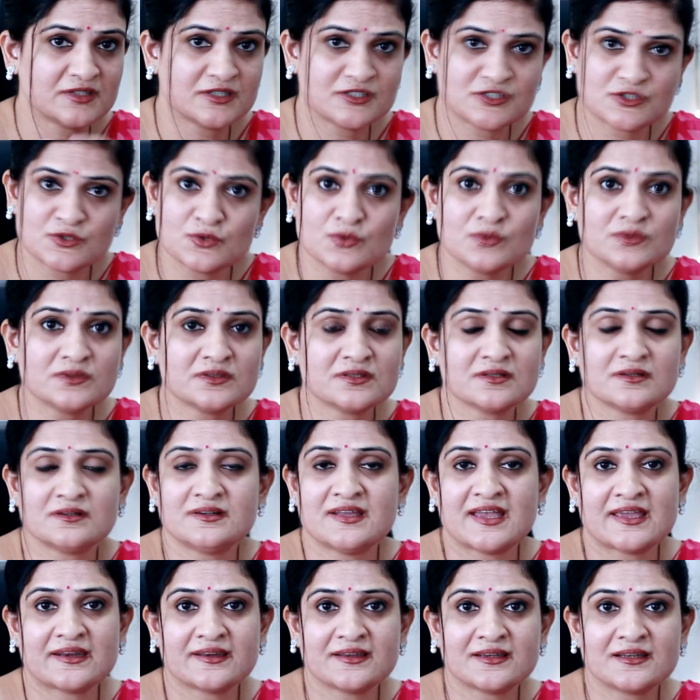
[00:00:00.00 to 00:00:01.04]
tooth
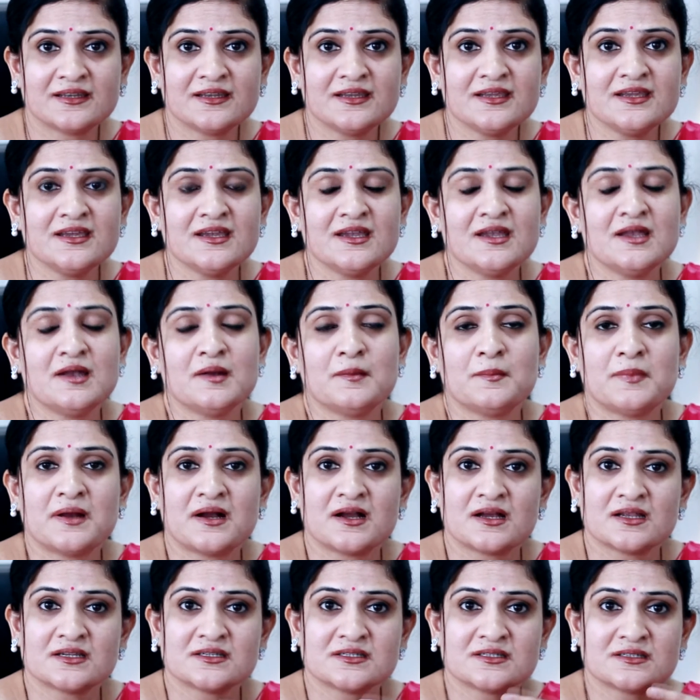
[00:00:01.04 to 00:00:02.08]
directly
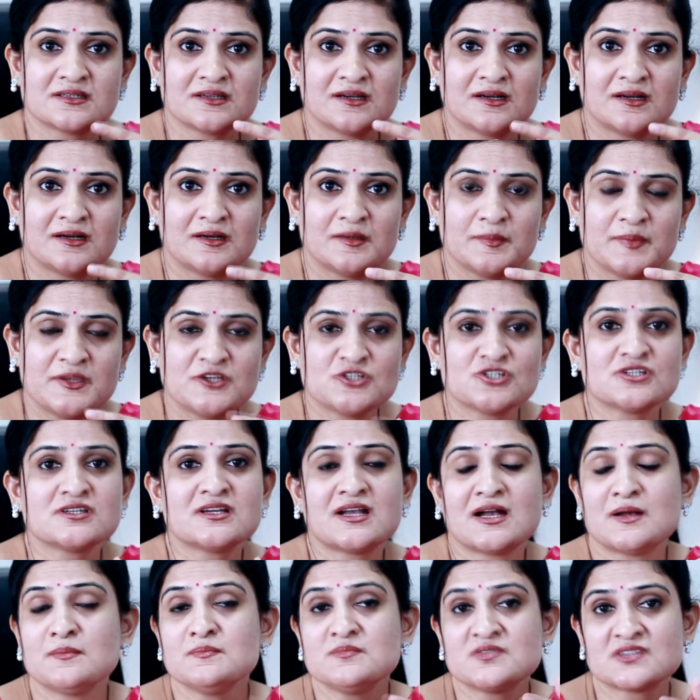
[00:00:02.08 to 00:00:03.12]
but uh, patient
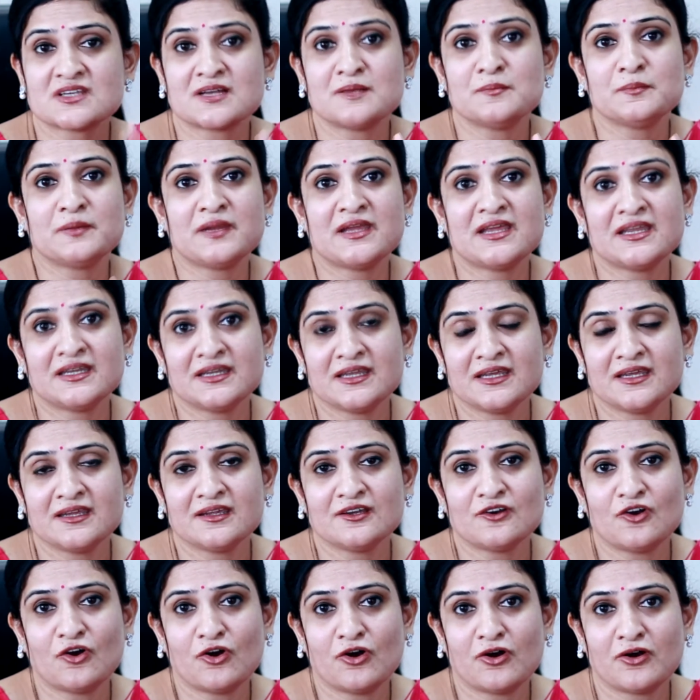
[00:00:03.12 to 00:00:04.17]
comes
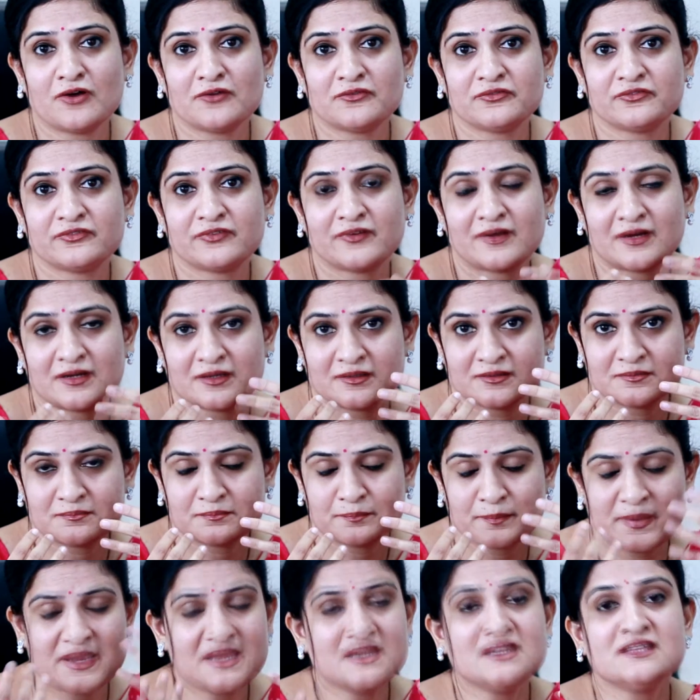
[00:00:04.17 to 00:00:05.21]
complaining of uh,
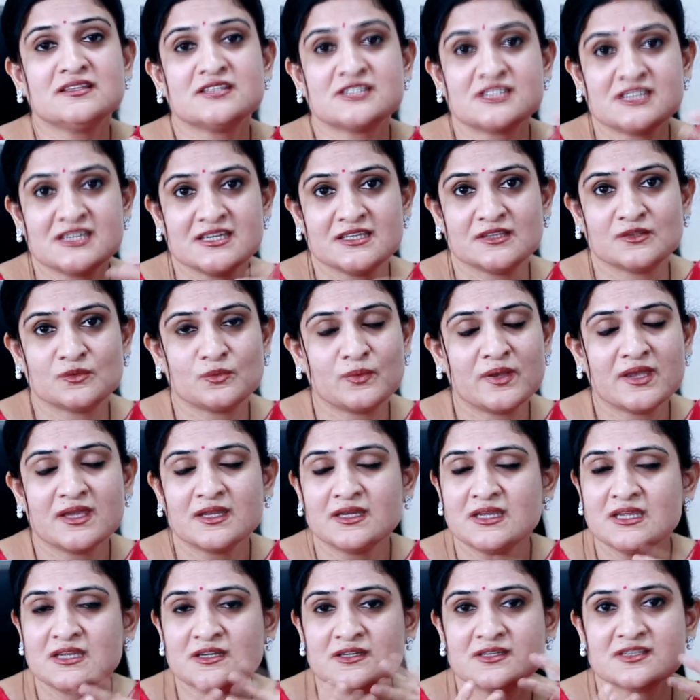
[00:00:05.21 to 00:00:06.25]
pain in the teeth
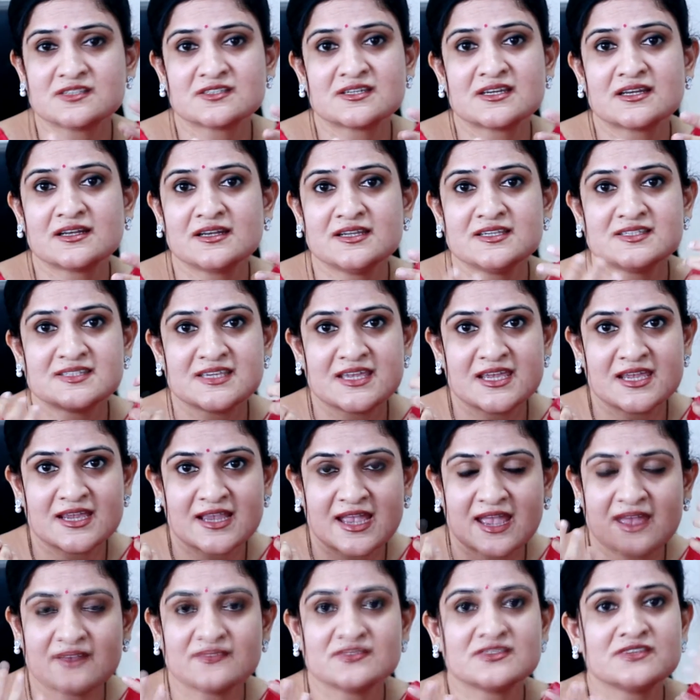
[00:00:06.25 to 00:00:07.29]
very distinctly saying
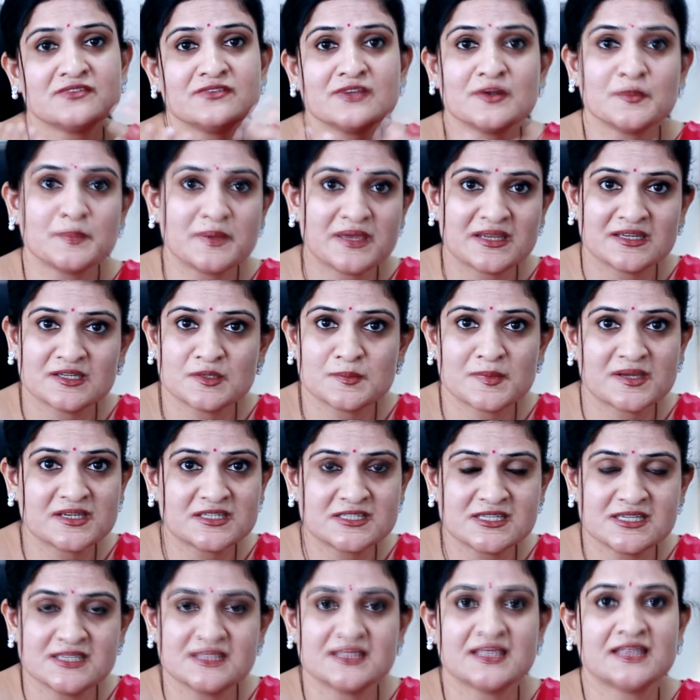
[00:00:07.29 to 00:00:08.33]
i have severe pain in my
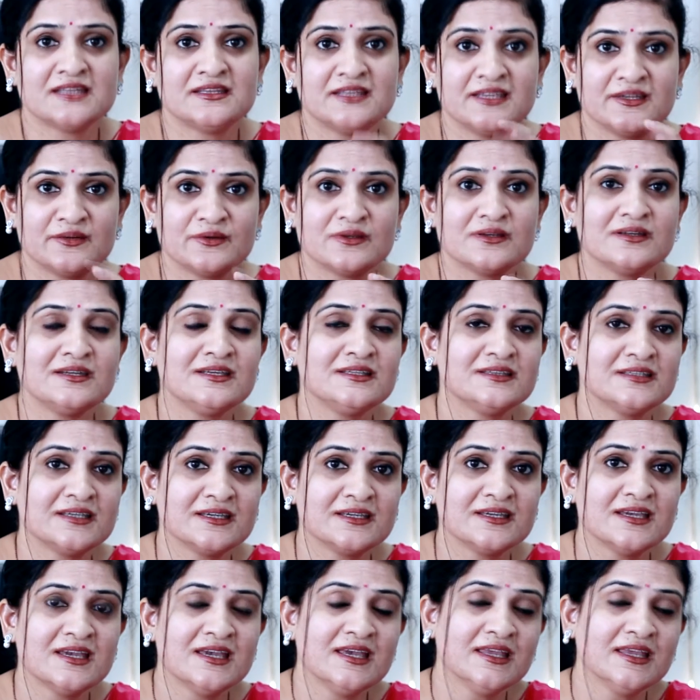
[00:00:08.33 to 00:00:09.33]
teeth and they really think